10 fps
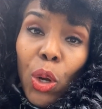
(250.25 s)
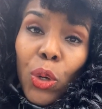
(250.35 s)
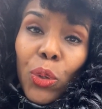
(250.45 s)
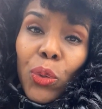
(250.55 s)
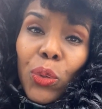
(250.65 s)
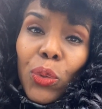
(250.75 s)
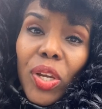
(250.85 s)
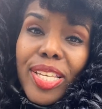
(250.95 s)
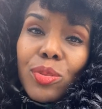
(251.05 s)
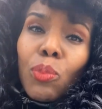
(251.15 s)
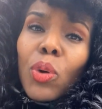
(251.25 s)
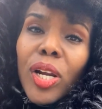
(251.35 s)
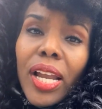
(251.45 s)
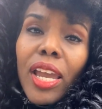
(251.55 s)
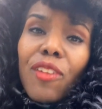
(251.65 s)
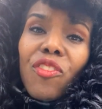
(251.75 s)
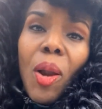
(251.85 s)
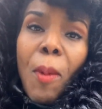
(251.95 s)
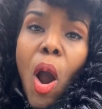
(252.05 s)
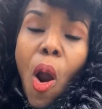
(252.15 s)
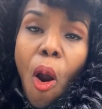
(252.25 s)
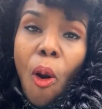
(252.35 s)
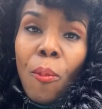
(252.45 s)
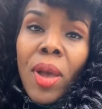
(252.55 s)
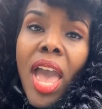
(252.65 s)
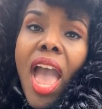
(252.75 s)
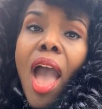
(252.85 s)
who is working from home